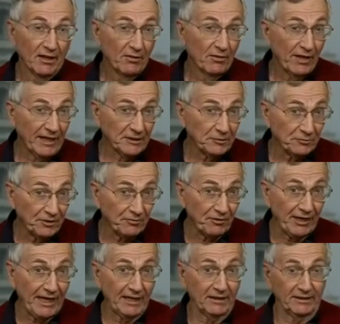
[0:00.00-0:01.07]
That's the
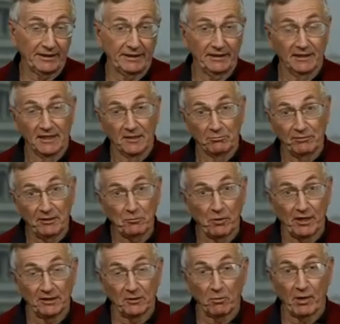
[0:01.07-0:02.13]
reality.
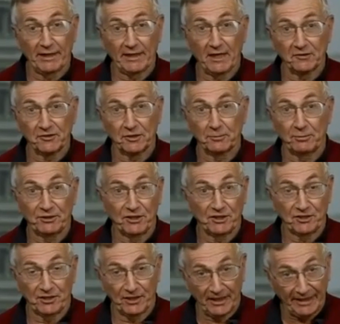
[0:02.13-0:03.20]
Meanwhile, the White House's
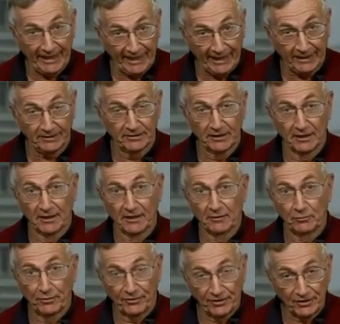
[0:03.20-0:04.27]
position, again,
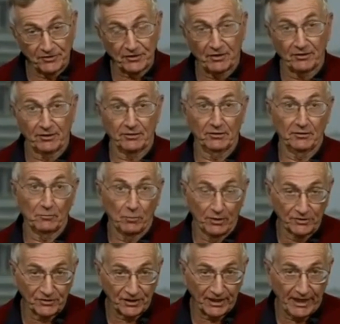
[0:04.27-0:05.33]
with this article,
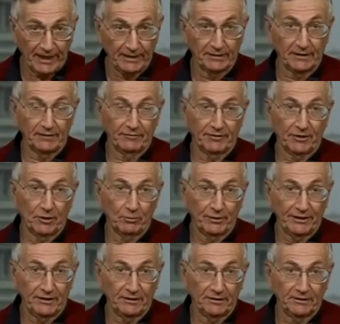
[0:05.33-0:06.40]
once again, even though
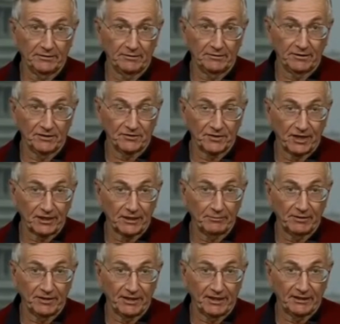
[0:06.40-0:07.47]
this
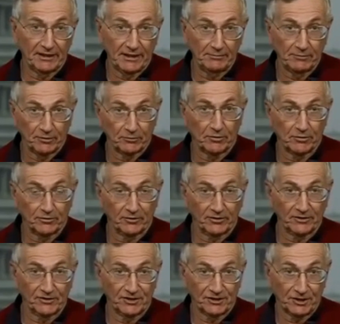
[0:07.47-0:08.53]
document they claim no longer
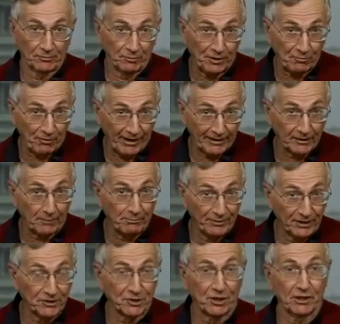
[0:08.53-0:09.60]
existed, we ran a
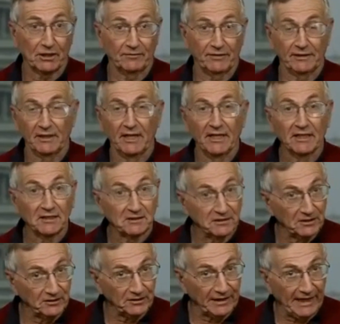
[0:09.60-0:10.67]
big chunk of it.
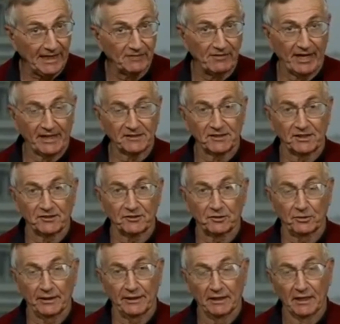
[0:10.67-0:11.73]
Clearly, I have access
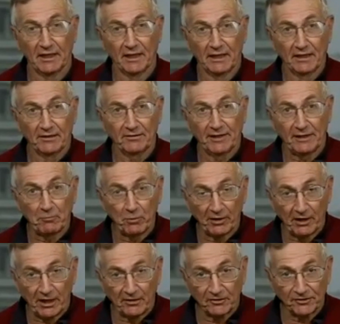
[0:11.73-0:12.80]
to it. They
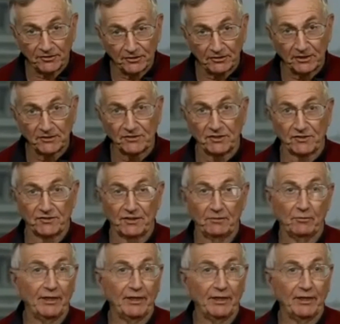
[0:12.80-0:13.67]
are still insisting